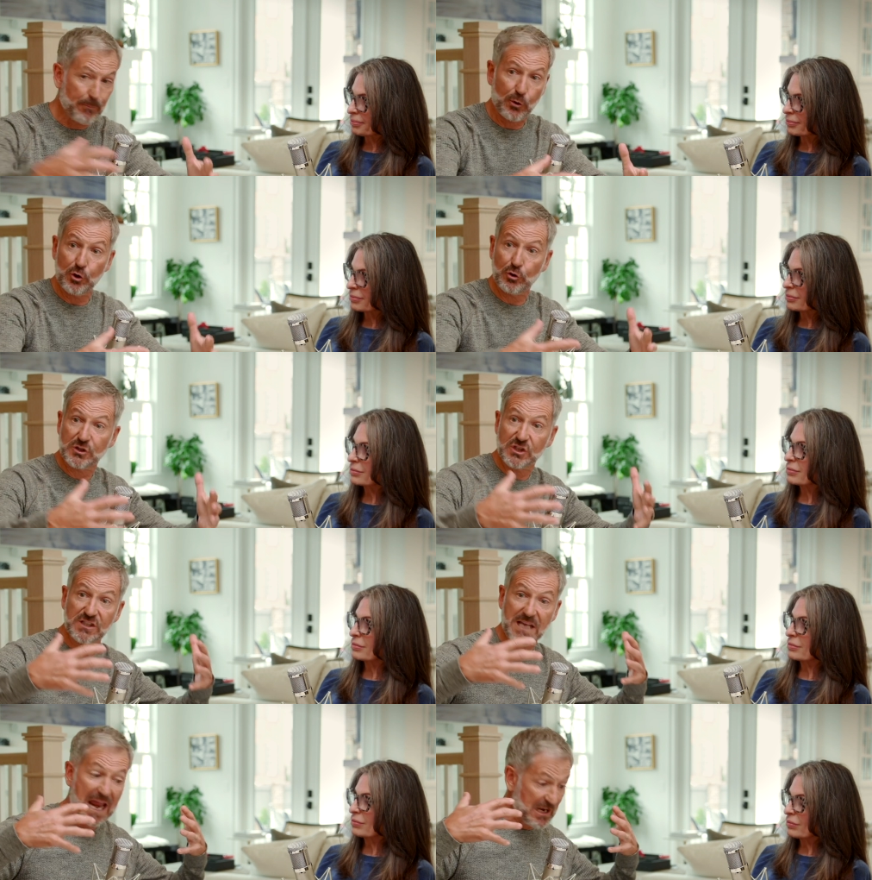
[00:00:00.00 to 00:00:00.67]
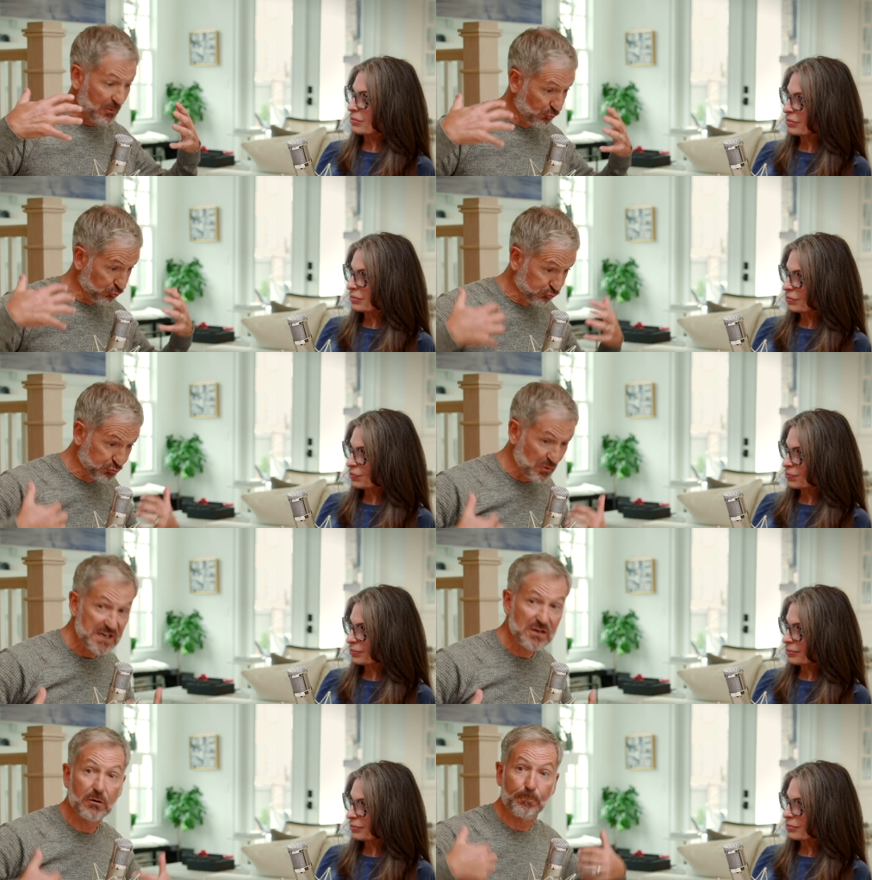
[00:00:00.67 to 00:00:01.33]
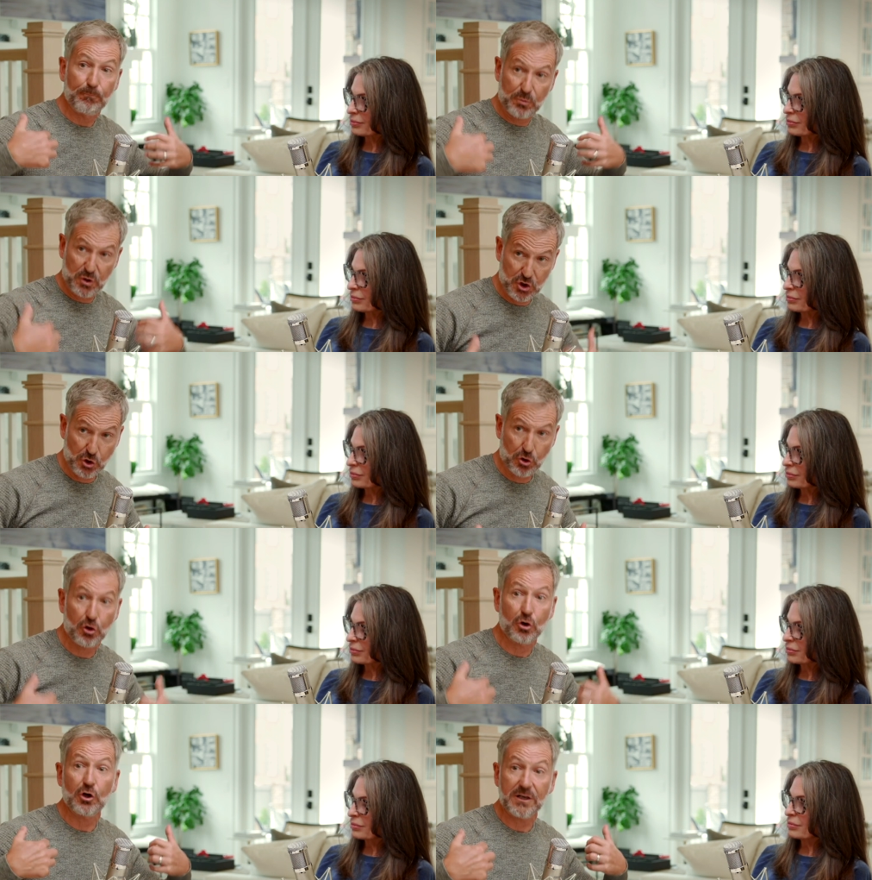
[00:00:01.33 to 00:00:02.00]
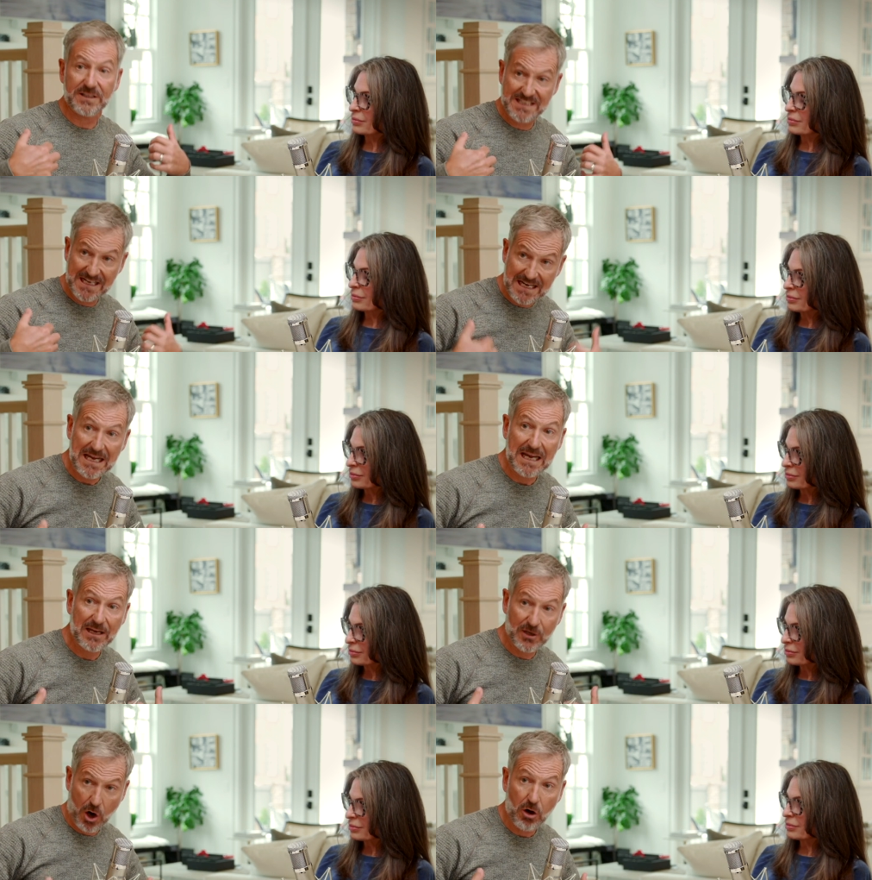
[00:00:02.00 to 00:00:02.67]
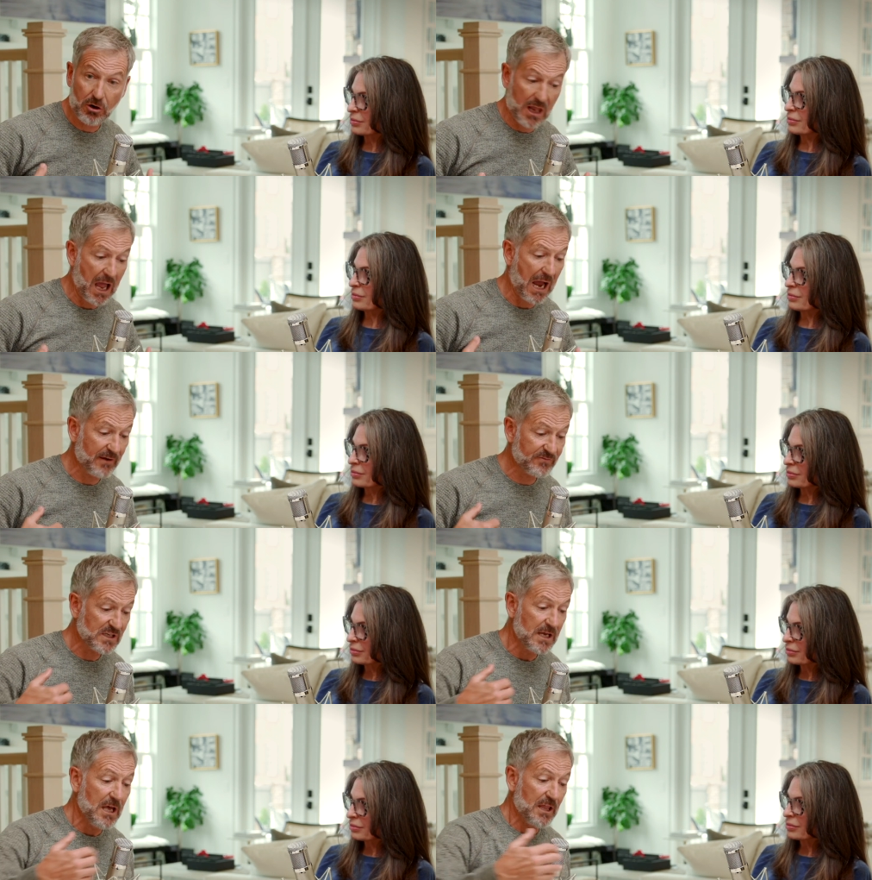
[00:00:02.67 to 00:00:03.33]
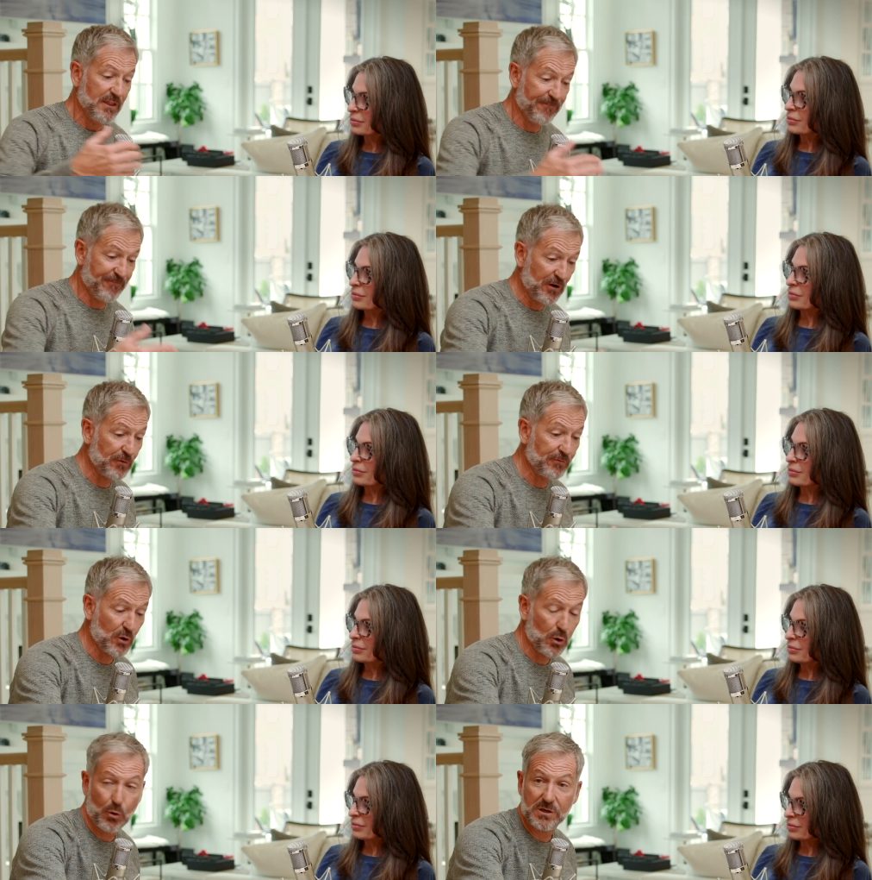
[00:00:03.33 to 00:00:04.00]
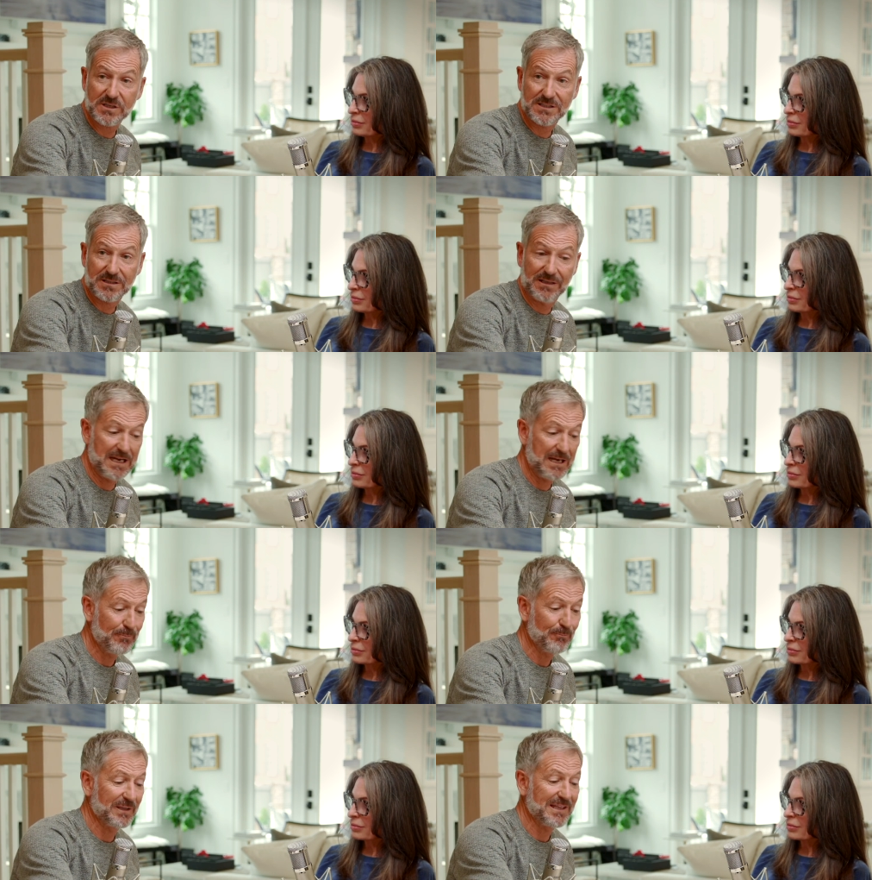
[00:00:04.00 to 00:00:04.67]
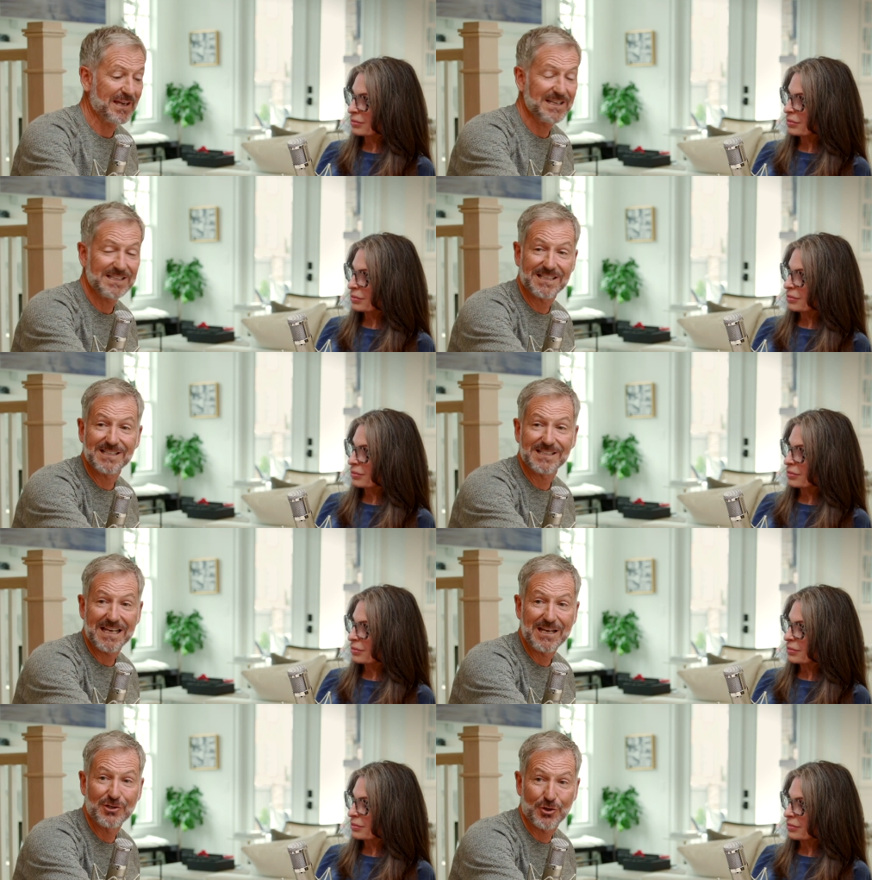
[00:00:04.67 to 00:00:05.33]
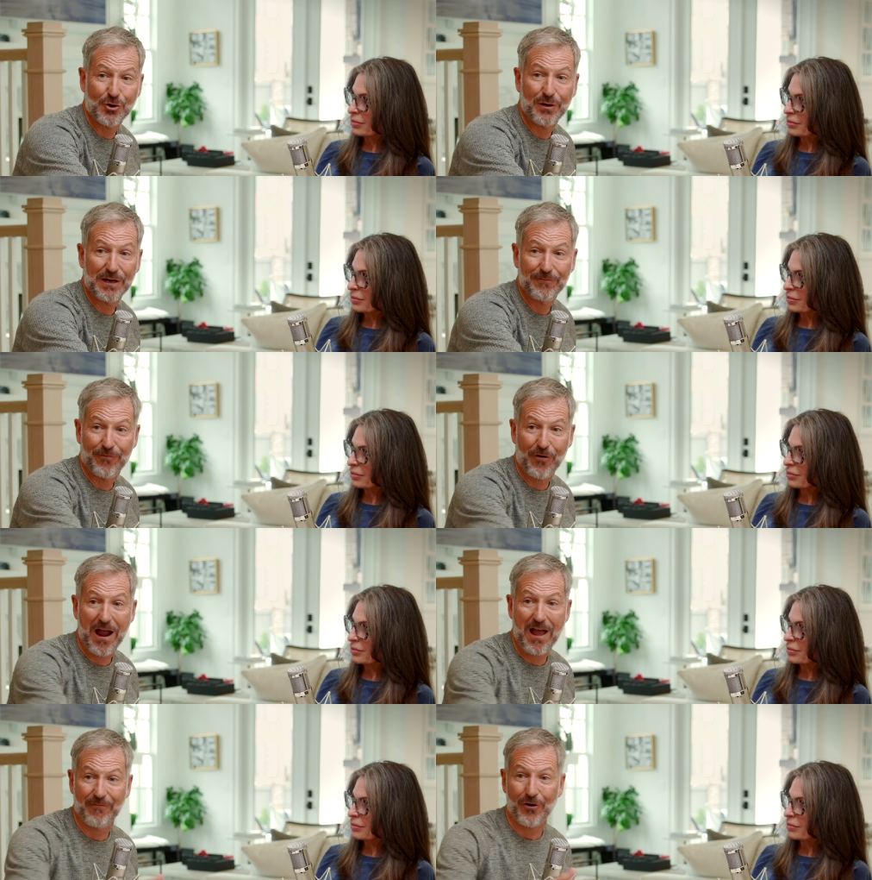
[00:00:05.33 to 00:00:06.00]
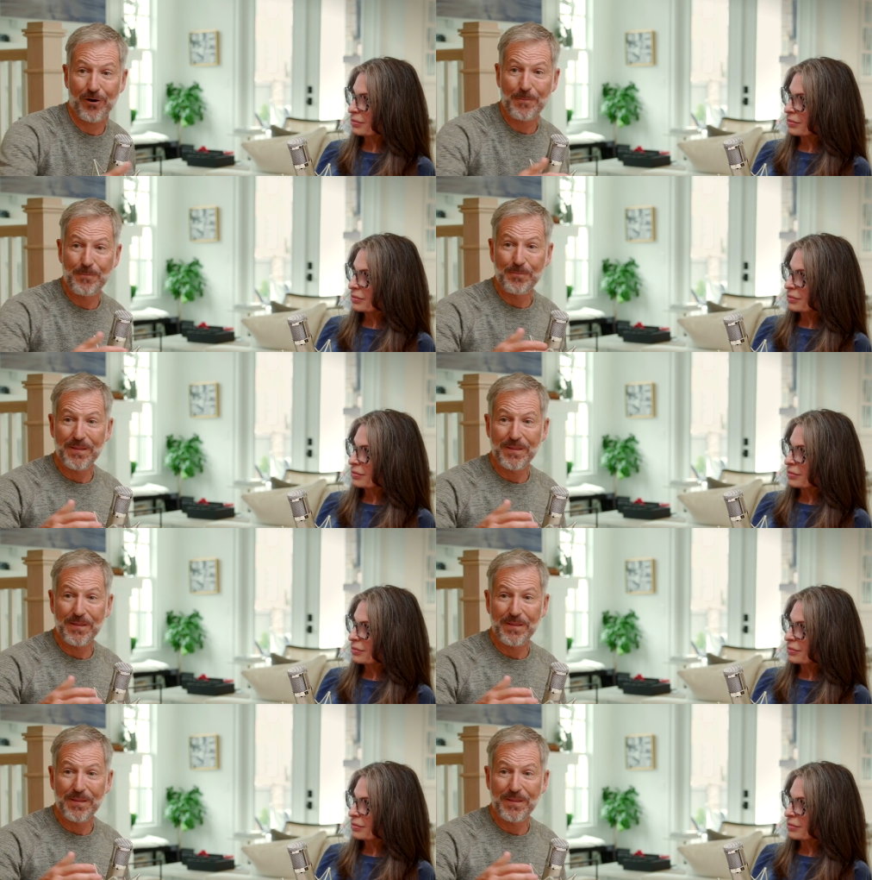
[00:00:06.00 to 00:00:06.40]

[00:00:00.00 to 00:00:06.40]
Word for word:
Speaker 1: it produces a real purity in our lives. The fear of the Lord is clean, but then he says, enduring forever.